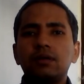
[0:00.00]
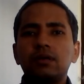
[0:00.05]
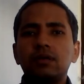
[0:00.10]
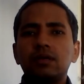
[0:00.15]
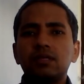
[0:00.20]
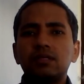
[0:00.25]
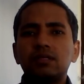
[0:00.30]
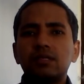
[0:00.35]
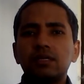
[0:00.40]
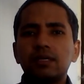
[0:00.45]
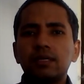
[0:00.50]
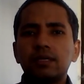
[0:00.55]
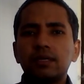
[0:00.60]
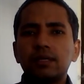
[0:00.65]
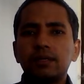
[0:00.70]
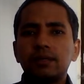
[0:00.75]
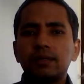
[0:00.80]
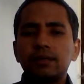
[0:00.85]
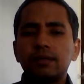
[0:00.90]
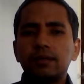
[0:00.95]
is
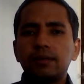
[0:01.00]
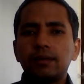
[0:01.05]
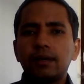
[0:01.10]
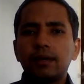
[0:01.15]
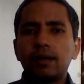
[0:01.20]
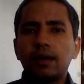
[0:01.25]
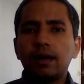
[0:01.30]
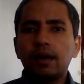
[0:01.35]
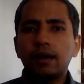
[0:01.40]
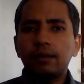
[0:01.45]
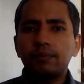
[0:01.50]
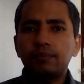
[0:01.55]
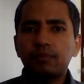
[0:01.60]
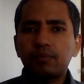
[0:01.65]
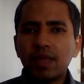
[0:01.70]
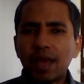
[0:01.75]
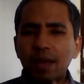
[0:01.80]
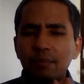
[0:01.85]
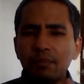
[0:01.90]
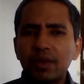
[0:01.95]

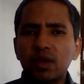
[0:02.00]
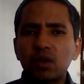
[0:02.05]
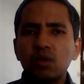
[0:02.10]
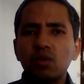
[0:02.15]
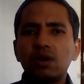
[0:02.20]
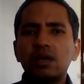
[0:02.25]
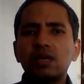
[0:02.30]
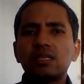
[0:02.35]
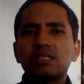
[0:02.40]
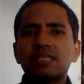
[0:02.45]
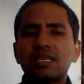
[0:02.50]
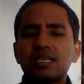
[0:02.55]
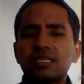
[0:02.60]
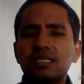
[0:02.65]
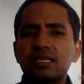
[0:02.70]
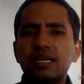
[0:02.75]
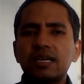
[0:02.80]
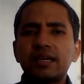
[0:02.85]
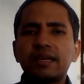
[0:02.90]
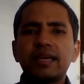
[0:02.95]
ambiguous,
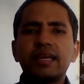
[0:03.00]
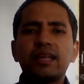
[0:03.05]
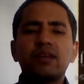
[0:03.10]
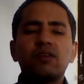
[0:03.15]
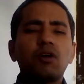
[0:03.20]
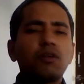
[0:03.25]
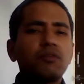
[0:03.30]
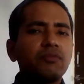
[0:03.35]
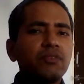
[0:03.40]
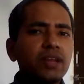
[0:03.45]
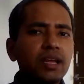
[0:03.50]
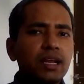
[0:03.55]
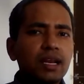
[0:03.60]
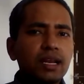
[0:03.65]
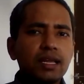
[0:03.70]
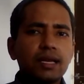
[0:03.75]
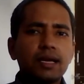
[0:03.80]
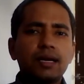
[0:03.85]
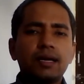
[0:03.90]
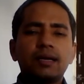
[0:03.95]
uncertain, not very
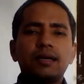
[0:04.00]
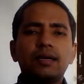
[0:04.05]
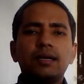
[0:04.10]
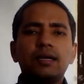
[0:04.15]
clear,